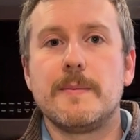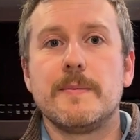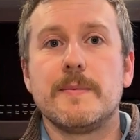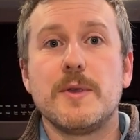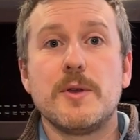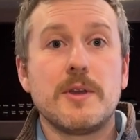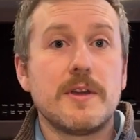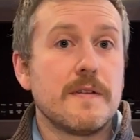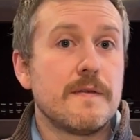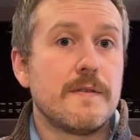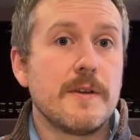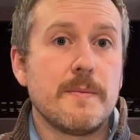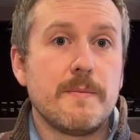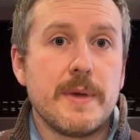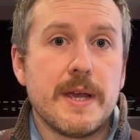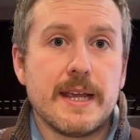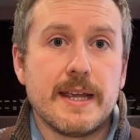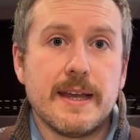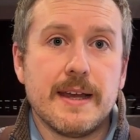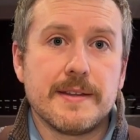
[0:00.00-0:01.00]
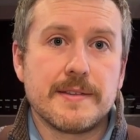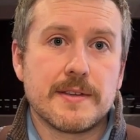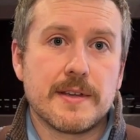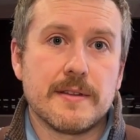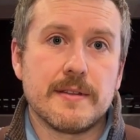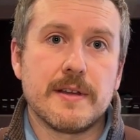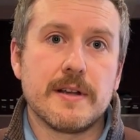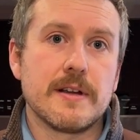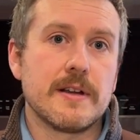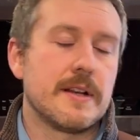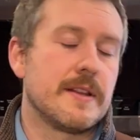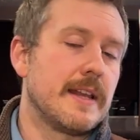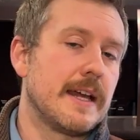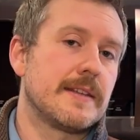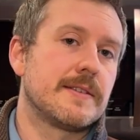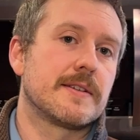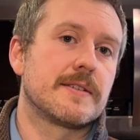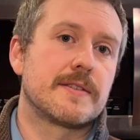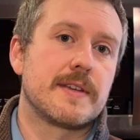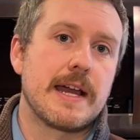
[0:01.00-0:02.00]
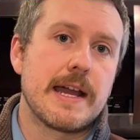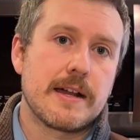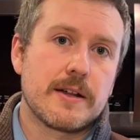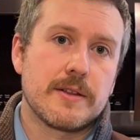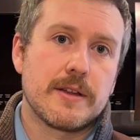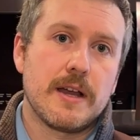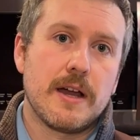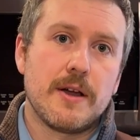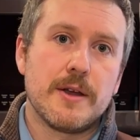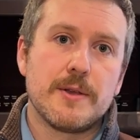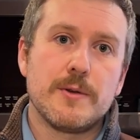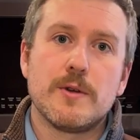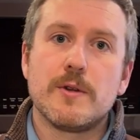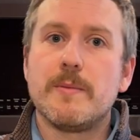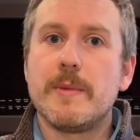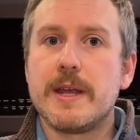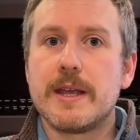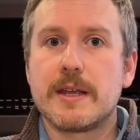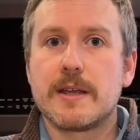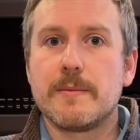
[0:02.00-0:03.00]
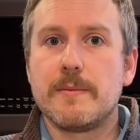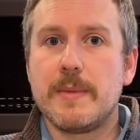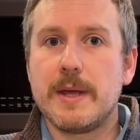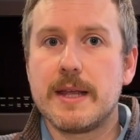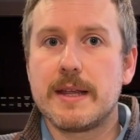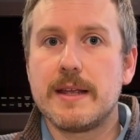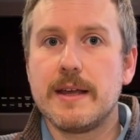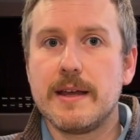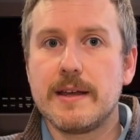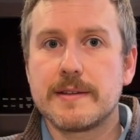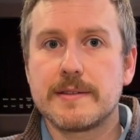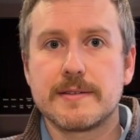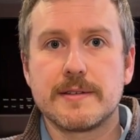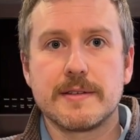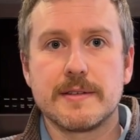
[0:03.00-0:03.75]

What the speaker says: you can fit baguettes on there, and that's exactly how you would make baguettes.